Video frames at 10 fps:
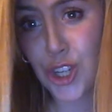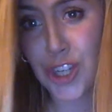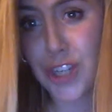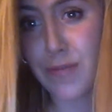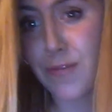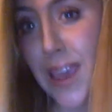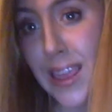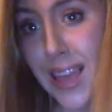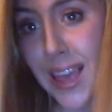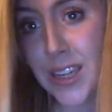just to
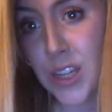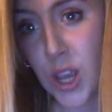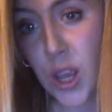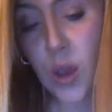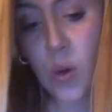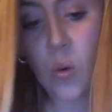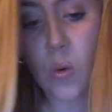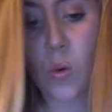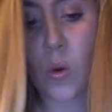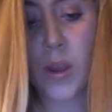convey that,
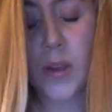or